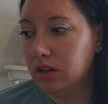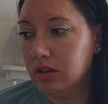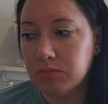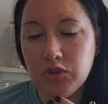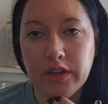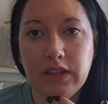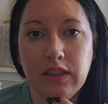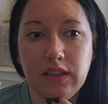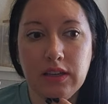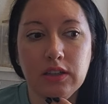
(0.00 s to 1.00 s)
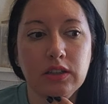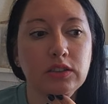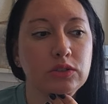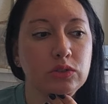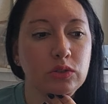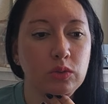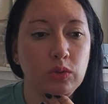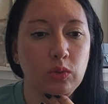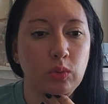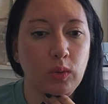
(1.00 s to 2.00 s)
I'm trying to think
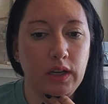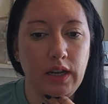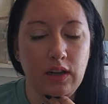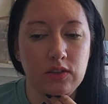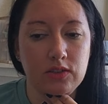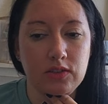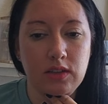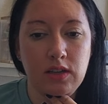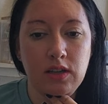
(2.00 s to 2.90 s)
what else.